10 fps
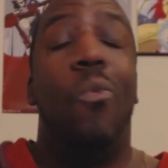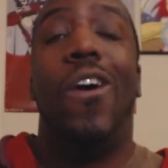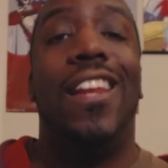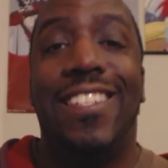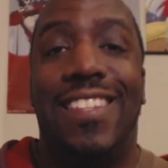
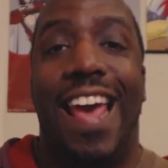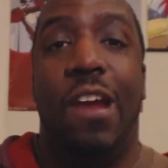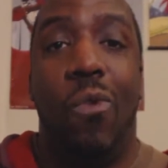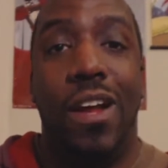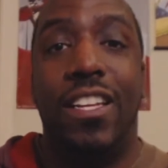What is
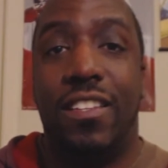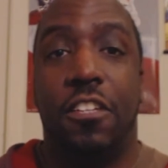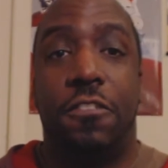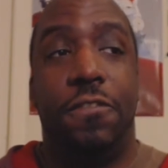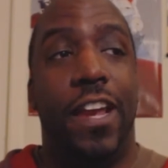that? What is
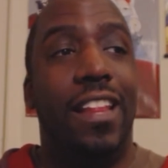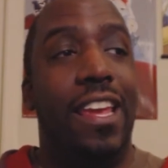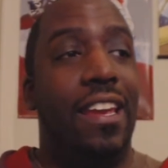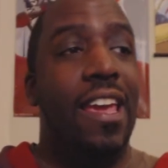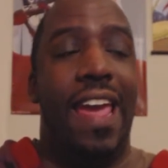this
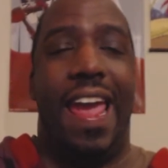feeling?